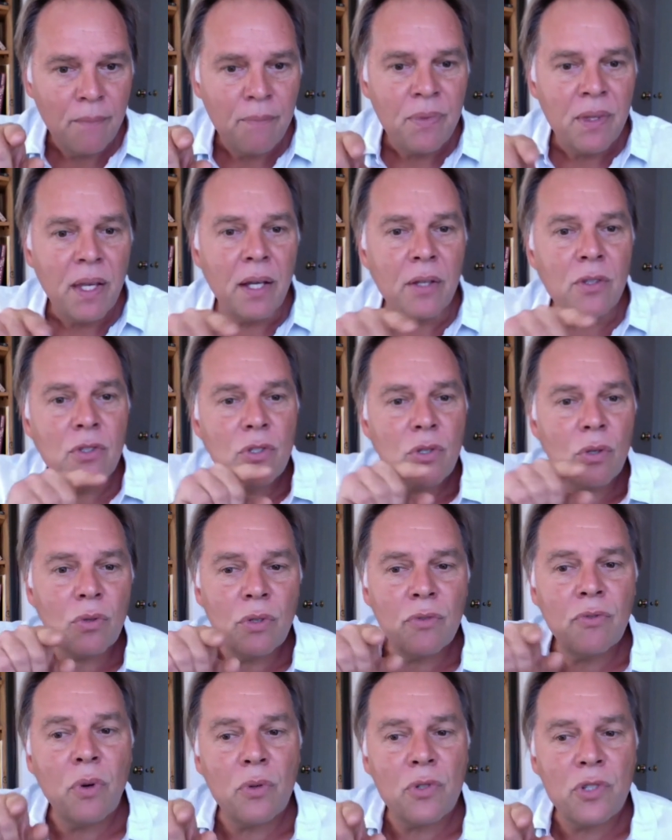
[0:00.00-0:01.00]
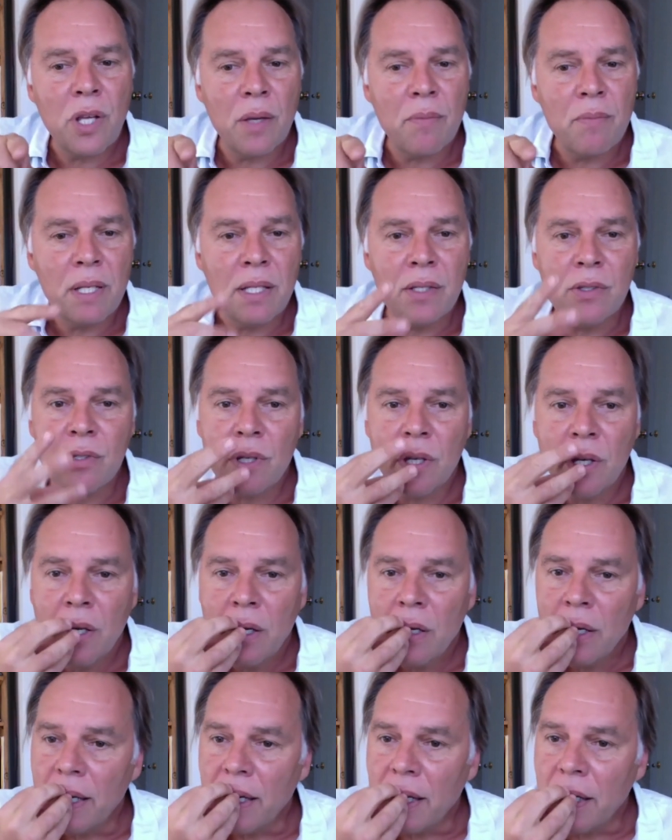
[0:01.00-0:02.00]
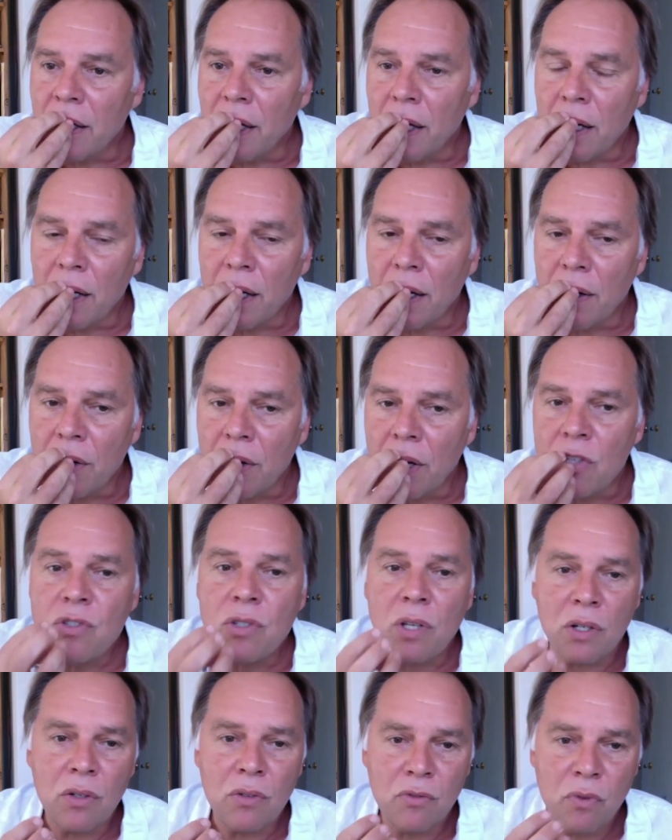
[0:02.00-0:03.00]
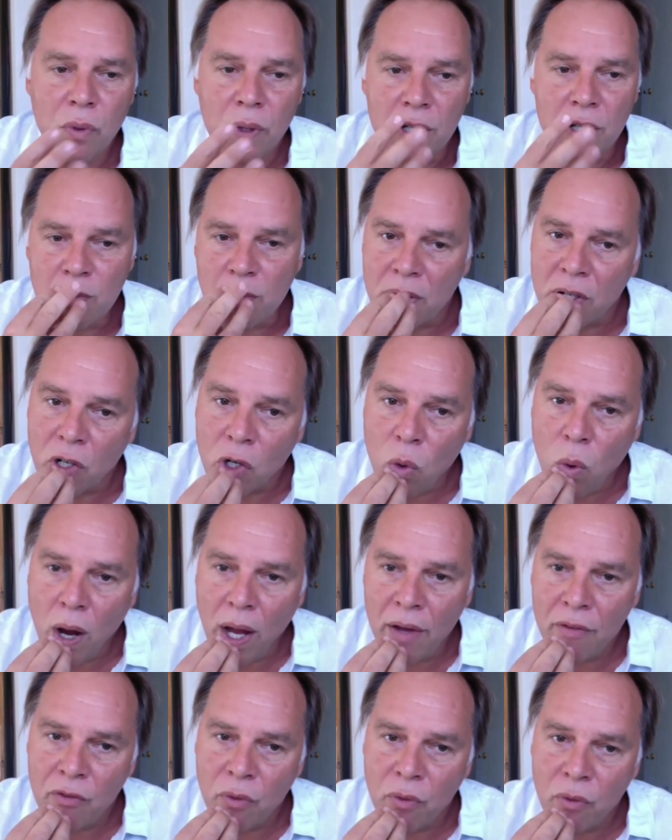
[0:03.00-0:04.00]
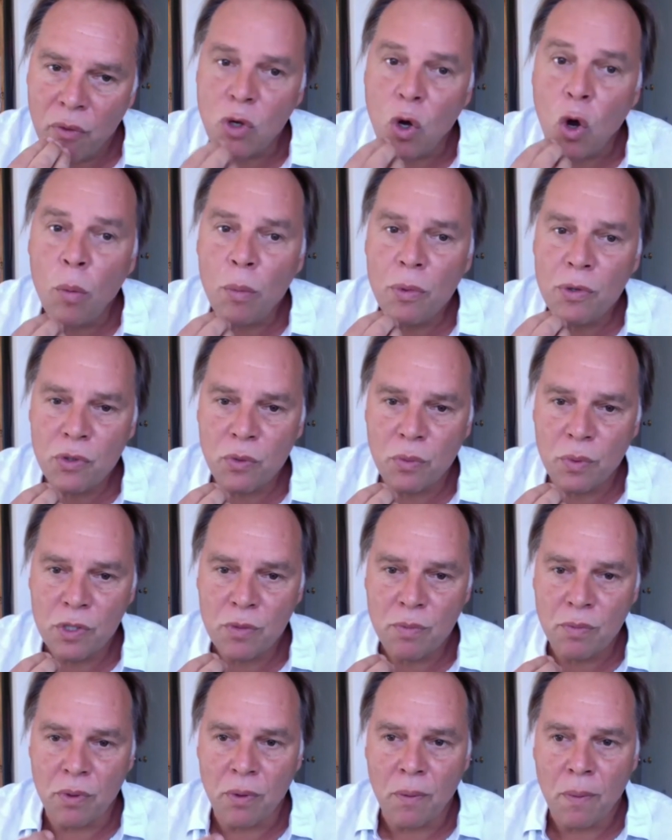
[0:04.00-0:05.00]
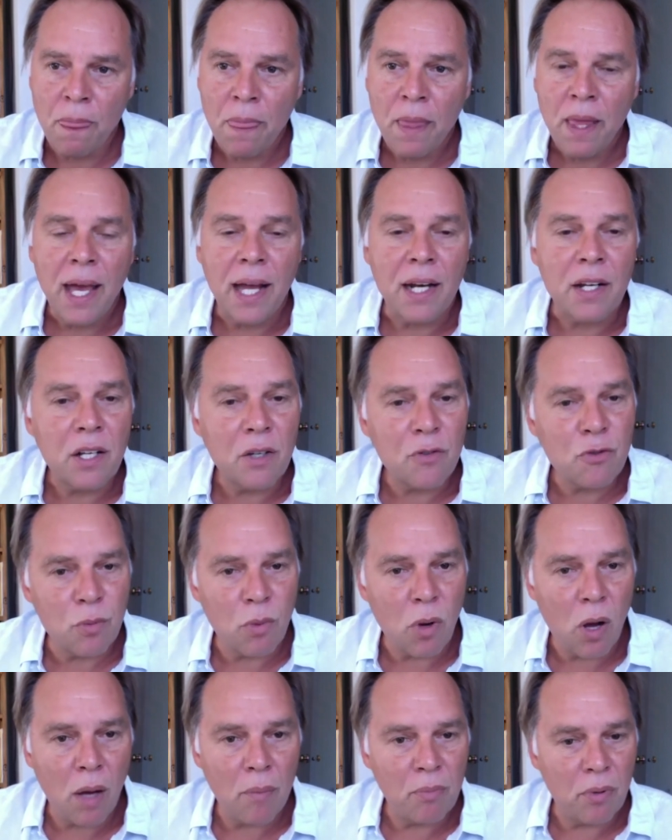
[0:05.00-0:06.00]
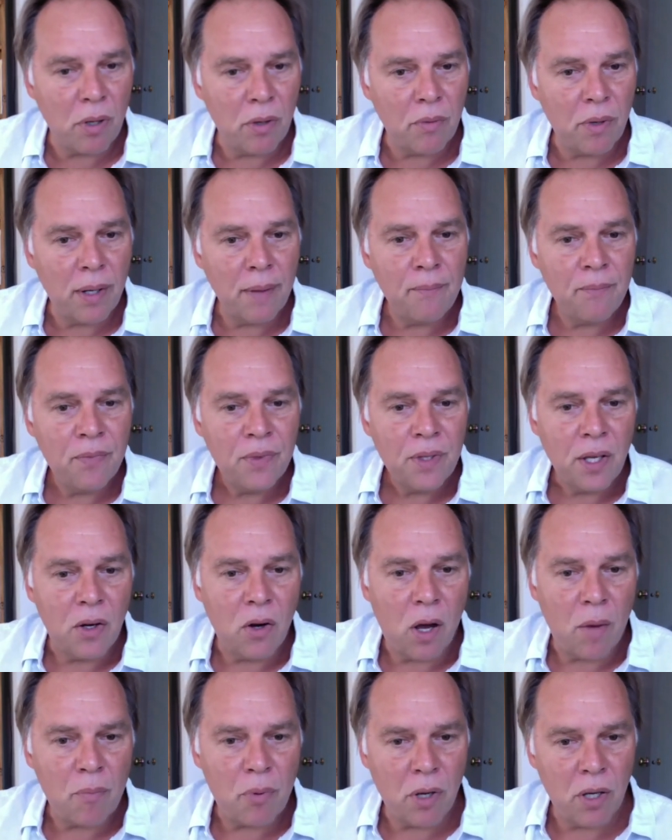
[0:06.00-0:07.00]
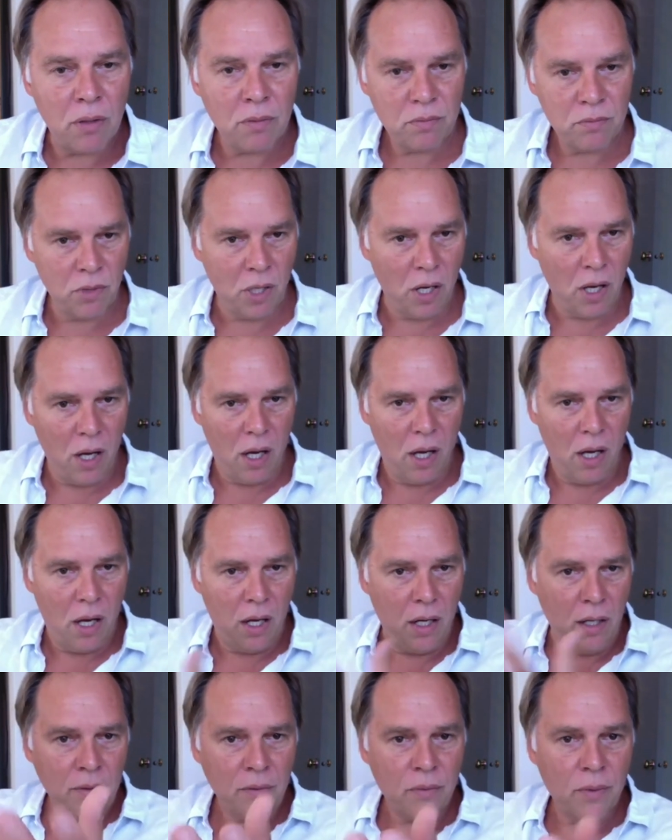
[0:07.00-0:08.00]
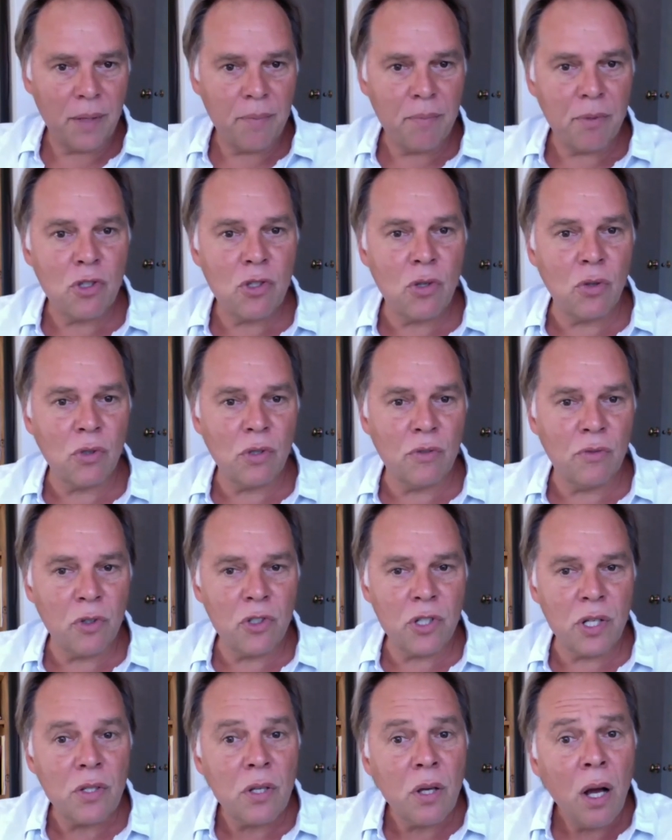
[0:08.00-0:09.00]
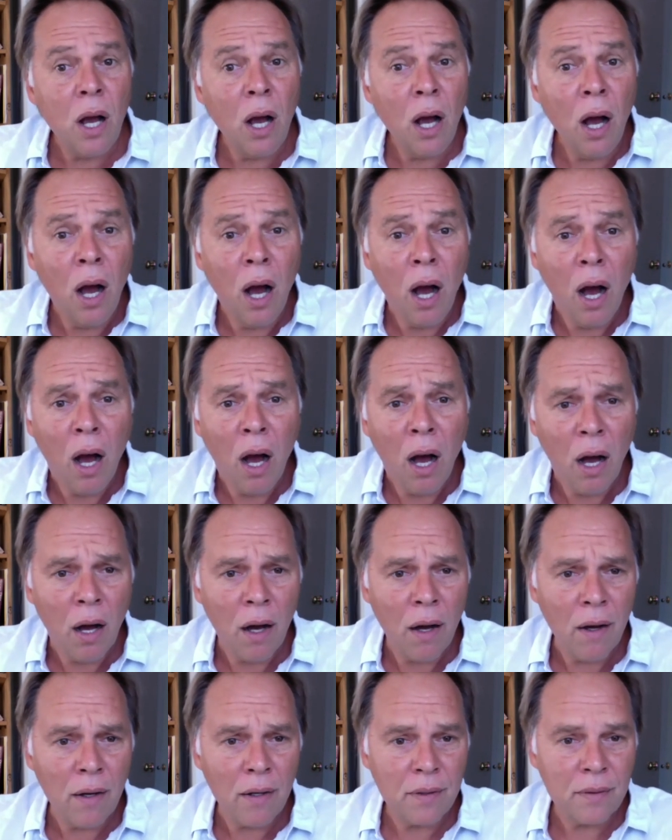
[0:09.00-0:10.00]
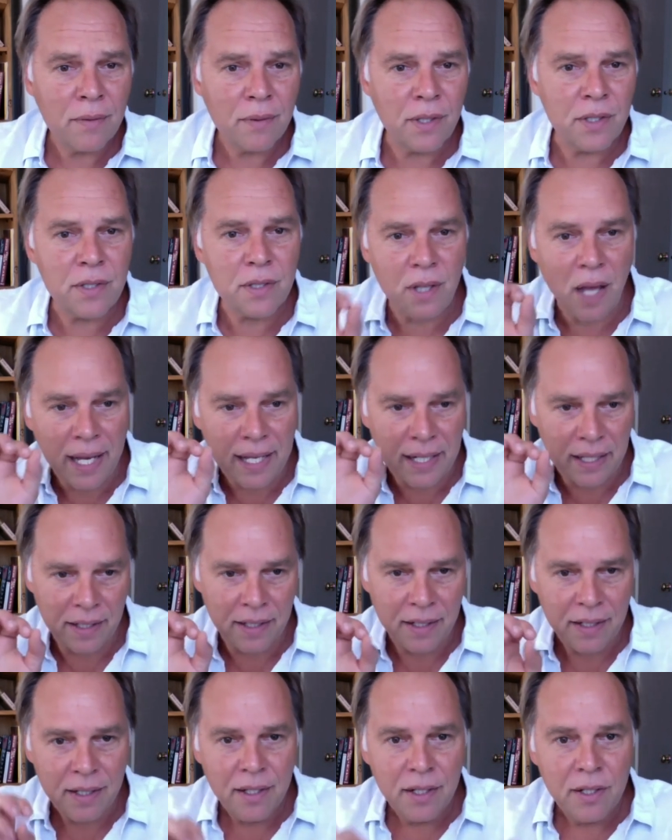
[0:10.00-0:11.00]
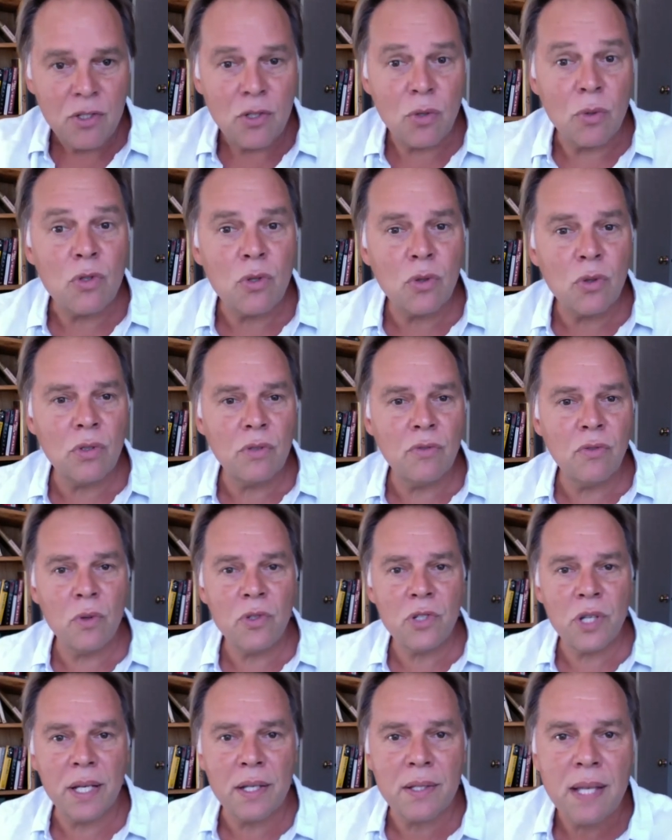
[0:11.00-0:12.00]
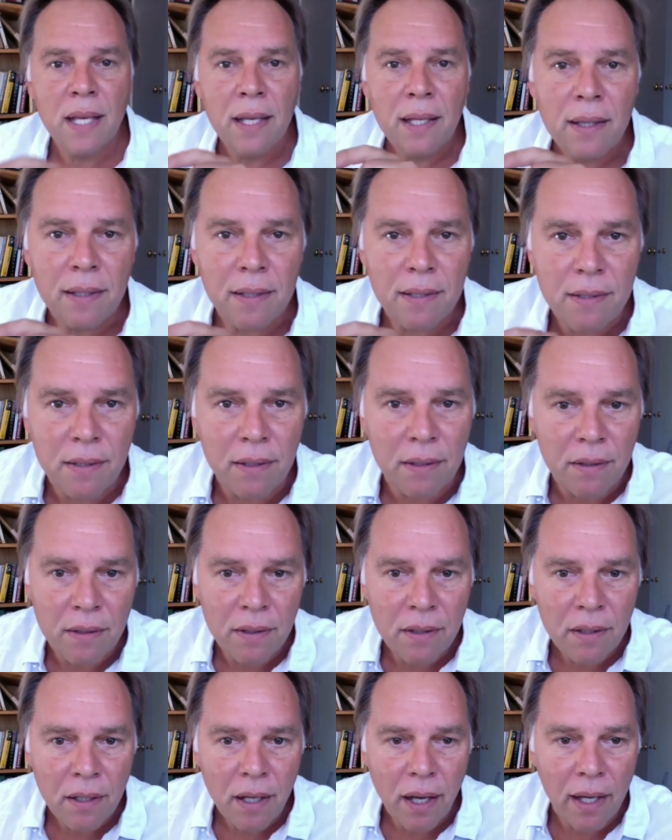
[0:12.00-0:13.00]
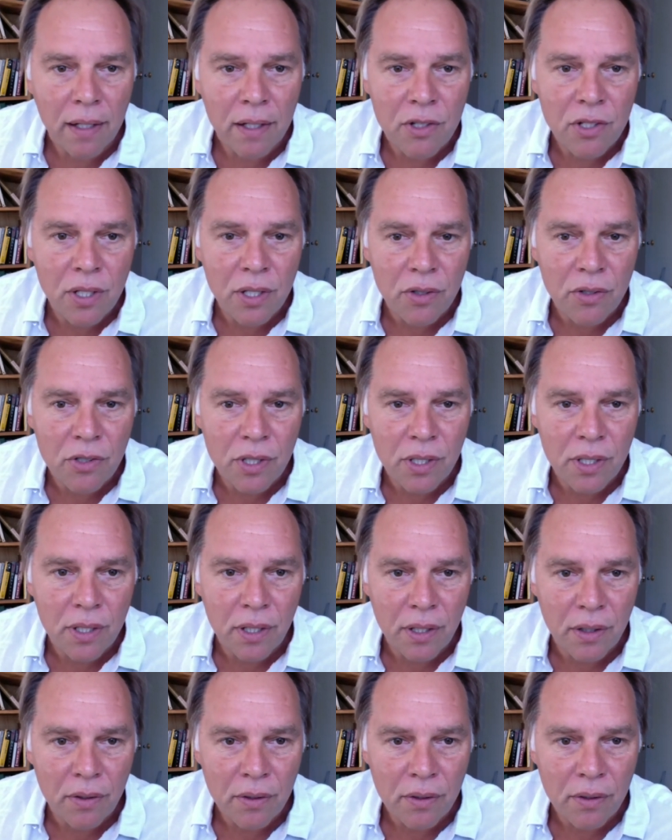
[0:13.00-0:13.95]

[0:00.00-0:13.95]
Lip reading: And sotto voce means in a subtle voice, but in a quiet voice, almost a whisper. And it comes from opera, right? An opera, ah, right? But sotto voce is, ah, it's tiny. So sotto voce is, listen, I need you to get your shit together.